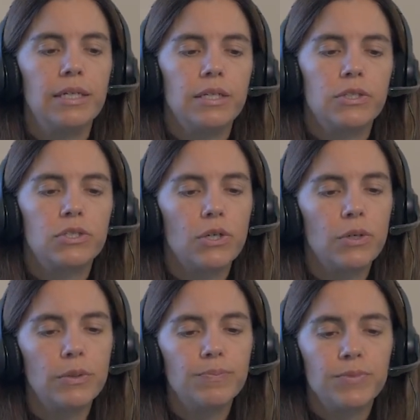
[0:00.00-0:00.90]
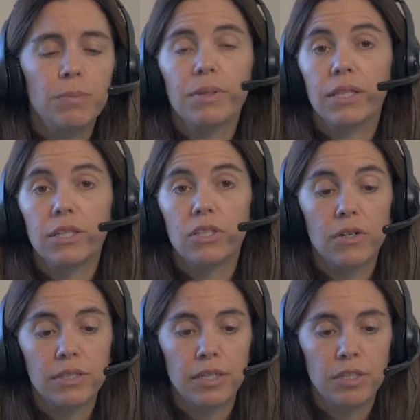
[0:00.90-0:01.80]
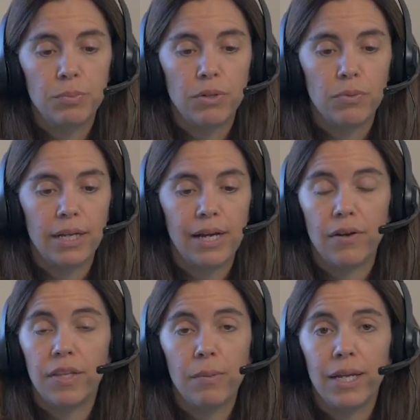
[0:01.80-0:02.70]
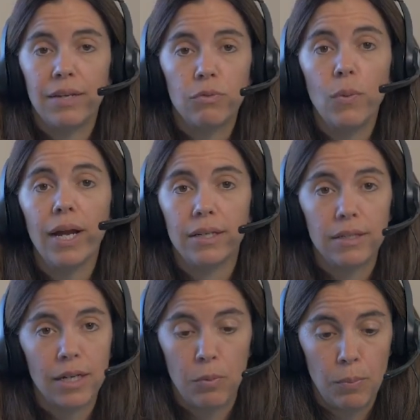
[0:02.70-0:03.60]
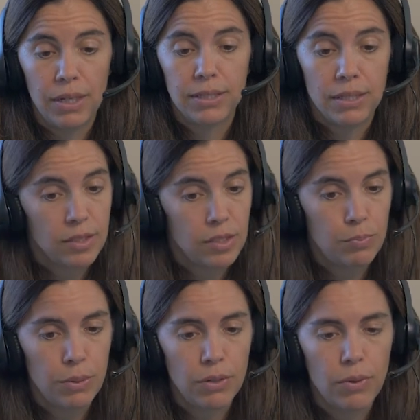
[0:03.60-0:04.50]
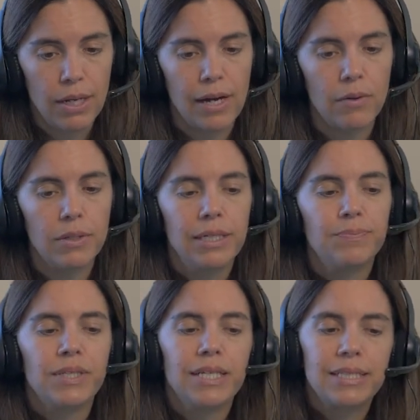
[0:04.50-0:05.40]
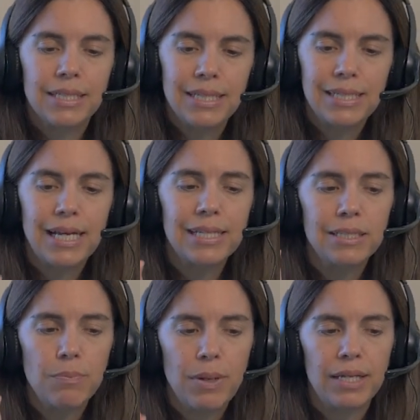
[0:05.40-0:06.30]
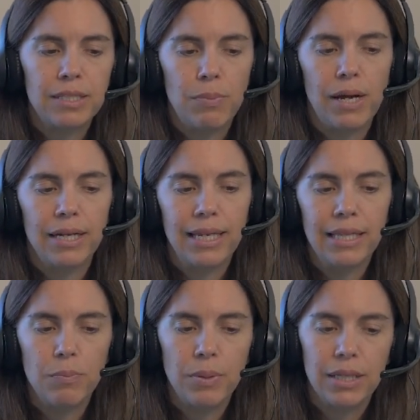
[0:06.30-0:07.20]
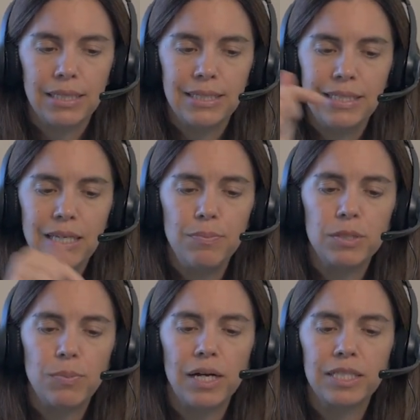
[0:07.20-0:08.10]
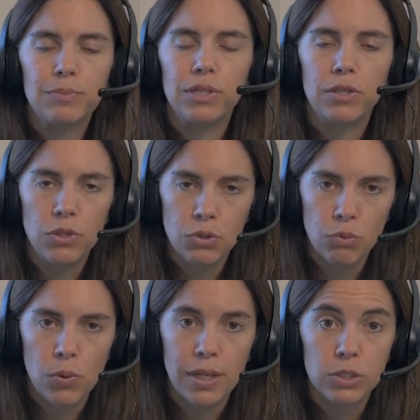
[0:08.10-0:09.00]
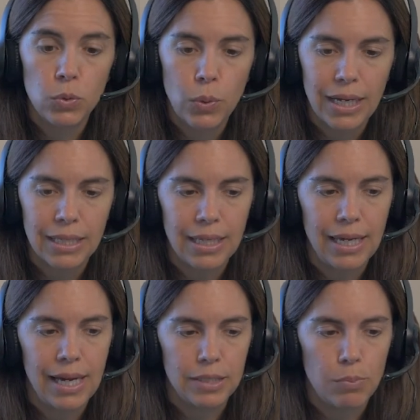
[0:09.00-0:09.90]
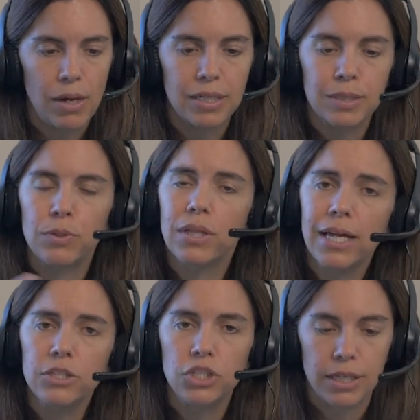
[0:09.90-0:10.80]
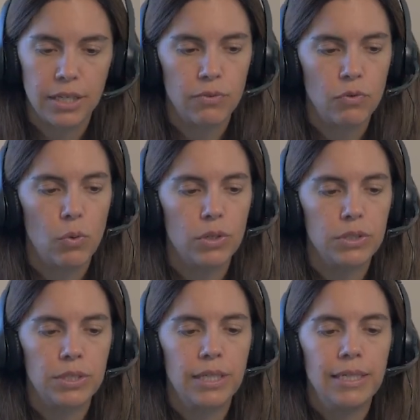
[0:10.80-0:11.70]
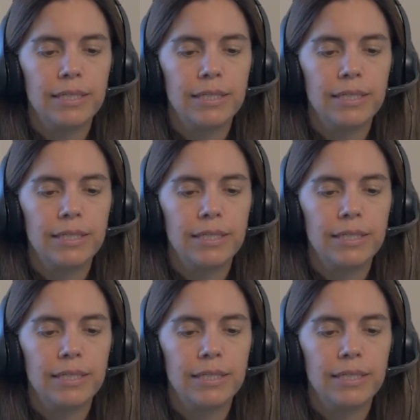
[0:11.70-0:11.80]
So typically the dog's going to spit it right out, and they might even wait a couple minutes and then spit it right out. Success depends upon getting the pill as deep as possible in the throat as quickly as possible, and gently, of course.